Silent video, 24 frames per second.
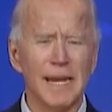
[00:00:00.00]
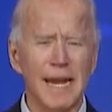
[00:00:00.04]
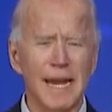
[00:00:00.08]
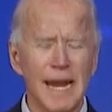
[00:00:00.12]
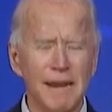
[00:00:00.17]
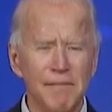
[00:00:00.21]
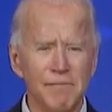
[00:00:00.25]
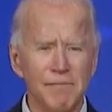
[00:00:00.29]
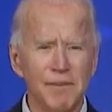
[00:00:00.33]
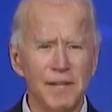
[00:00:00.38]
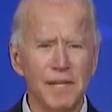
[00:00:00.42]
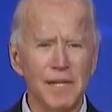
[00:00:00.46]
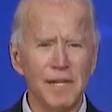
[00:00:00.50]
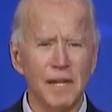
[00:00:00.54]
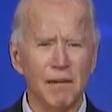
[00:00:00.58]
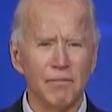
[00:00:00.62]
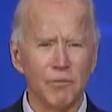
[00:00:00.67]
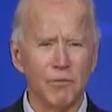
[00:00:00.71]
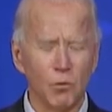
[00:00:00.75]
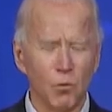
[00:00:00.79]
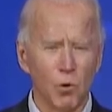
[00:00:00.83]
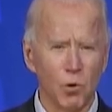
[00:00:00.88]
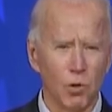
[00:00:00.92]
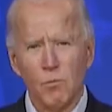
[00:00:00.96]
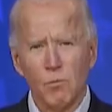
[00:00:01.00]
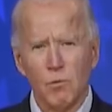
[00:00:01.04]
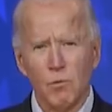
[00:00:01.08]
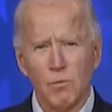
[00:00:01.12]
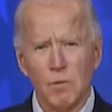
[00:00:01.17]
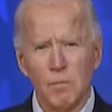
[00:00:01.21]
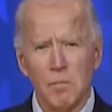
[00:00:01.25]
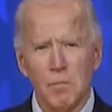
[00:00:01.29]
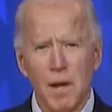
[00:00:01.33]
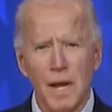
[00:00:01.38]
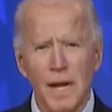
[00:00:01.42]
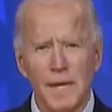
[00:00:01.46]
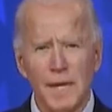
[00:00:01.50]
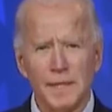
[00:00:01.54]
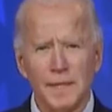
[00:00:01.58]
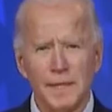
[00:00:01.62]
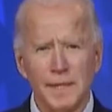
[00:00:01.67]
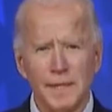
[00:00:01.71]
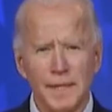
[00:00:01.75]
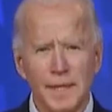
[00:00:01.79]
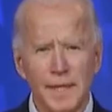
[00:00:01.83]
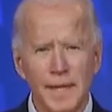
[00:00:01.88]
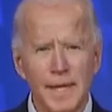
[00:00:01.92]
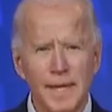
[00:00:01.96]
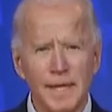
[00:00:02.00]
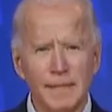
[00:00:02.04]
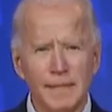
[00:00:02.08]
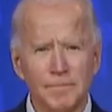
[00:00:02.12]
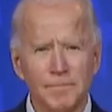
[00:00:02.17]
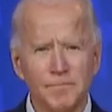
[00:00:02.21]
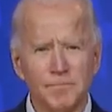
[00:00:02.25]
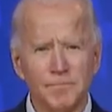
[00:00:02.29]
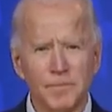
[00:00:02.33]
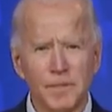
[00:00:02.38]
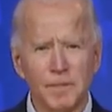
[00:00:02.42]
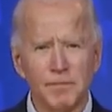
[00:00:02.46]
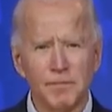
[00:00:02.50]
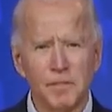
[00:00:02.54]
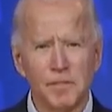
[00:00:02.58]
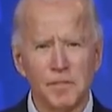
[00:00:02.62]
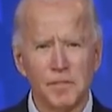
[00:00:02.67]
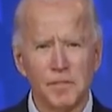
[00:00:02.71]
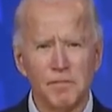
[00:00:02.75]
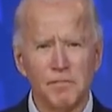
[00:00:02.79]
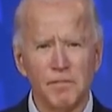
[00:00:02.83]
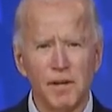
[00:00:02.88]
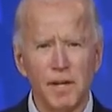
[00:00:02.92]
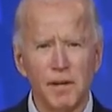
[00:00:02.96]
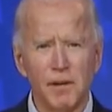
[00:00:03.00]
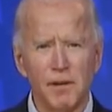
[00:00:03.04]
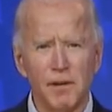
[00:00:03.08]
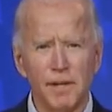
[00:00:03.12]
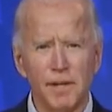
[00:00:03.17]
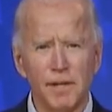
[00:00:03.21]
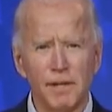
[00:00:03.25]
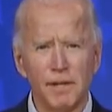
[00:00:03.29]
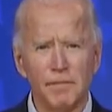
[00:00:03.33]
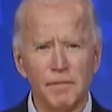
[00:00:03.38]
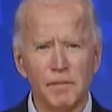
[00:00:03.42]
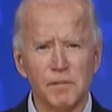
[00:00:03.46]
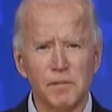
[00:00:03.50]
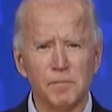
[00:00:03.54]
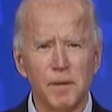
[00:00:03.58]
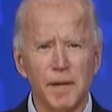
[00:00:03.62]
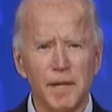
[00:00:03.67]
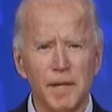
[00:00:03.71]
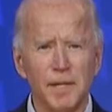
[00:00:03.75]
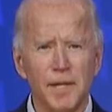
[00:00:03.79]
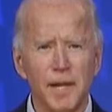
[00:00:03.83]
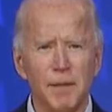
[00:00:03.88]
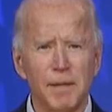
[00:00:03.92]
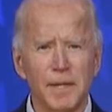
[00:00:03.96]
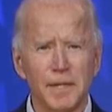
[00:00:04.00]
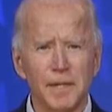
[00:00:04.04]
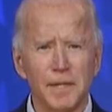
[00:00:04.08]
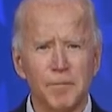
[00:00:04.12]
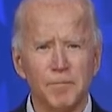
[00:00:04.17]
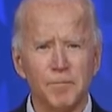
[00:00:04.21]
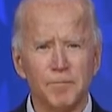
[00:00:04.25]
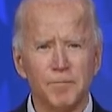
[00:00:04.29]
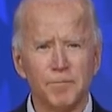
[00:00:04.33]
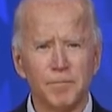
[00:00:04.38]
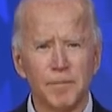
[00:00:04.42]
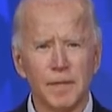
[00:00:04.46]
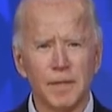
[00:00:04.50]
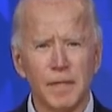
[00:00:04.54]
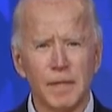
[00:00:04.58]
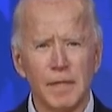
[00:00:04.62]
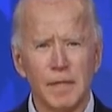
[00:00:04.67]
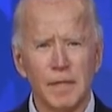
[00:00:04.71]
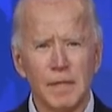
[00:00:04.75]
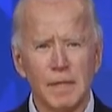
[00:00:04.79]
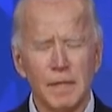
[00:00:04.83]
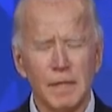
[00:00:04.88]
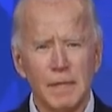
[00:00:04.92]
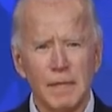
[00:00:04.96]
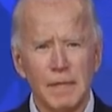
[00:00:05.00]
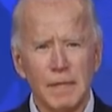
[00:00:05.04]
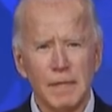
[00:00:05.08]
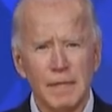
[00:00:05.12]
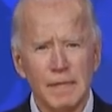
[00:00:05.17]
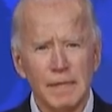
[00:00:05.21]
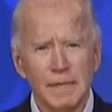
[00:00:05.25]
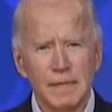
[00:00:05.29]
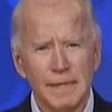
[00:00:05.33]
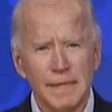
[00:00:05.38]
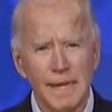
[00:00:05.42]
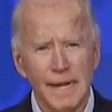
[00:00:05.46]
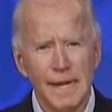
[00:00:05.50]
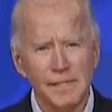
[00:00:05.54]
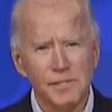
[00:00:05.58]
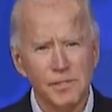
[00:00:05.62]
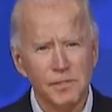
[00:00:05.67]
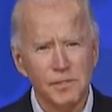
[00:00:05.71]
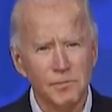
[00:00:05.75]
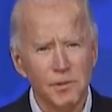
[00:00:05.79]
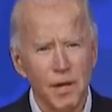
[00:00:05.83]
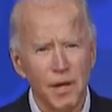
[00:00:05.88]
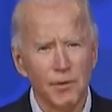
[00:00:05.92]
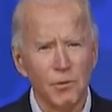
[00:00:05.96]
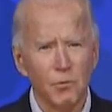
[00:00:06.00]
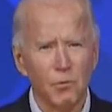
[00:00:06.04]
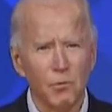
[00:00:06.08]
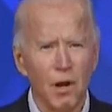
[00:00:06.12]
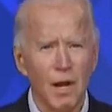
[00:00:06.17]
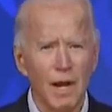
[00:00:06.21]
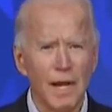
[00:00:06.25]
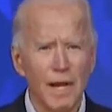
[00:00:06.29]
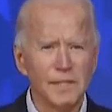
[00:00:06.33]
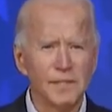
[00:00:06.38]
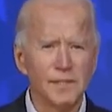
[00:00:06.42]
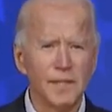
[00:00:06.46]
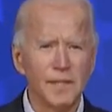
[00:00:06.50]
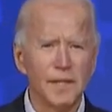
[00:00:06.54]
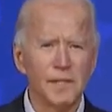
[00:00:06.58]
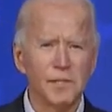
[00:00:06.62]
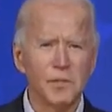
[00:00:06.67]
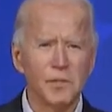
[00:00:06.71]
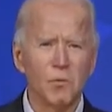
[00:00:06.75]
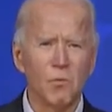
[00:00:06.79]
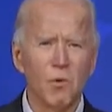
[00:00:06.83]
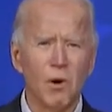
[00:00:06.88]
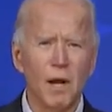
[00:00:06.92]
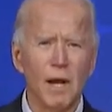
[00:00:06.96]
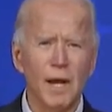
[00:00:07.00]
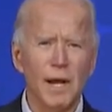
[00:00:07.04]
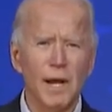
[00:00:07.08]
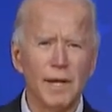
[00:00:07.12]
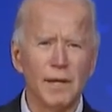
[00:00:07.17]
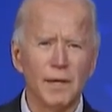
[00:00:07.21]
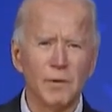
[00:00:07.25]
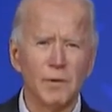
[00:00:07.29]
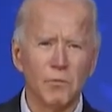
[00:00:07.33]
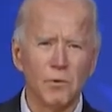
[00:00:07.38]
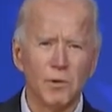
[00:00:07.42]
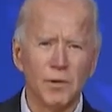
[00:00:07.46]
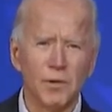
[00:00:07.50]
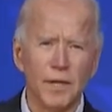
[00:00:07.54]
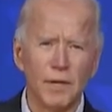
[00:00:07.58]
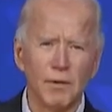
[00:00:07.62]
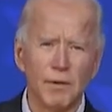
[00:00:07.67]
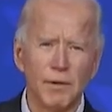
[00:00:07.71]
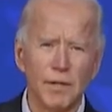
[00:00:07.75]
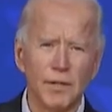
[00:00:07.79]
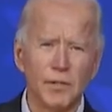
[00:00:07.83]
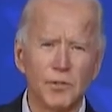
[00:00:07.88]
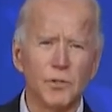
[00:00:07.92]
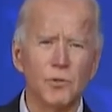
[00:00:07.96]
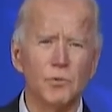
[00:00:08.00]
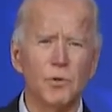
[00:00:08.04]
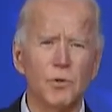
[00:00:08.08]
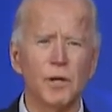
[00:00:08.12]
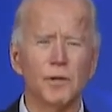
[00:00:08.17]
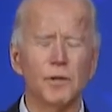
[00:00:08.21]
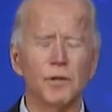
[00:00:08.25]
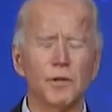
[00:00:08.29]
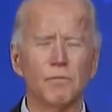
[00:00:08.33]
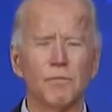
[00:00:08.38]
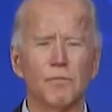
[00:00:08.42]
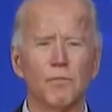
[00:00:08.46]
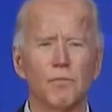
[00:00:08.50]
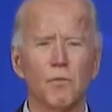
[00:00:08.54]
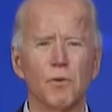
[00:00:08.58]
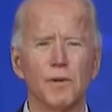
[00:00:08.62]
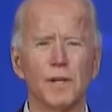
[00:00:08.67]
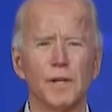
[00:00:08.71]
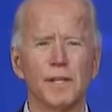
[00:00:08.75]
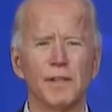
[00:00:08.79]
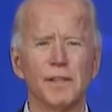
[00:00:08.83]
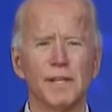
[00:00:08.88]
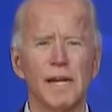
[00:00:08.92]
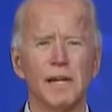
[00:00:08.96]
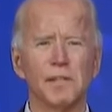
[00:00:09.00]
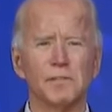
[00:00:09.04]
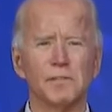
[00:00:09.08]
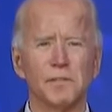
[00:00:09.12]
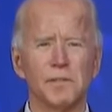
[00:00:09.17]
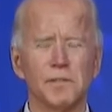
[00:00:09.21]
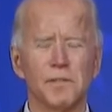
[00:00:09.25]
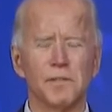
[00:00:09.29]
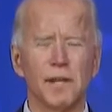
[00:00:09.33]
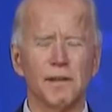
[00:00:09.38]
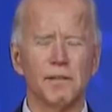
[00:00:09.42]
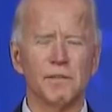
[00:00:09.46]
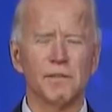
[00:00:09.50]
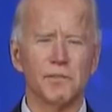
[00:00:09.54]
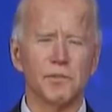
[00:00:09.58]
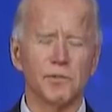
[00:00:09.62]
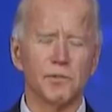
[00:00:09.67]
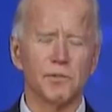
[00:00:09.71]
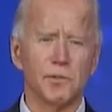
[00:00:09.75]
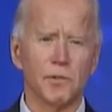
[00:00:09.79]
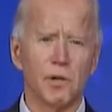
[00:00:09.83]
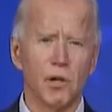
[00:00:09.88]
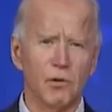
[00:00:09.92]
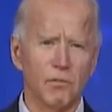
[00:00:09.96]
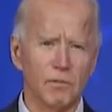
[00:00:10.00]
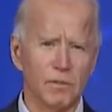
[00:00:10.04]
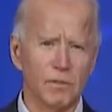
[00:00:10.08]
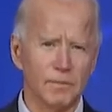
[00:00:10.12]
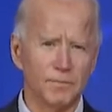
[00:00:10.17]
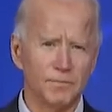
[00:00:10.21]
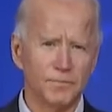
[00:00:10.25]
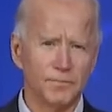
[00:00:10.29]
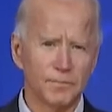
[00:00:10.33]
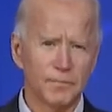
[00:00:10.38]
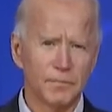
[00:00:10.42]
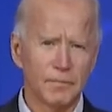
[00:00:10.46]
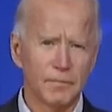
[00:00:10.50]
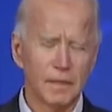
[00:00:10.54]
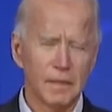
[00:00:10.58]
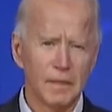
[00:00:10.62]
We will see a president who would listen to all sides and then digest. We will see a president who will read. Trump doesn't like to read.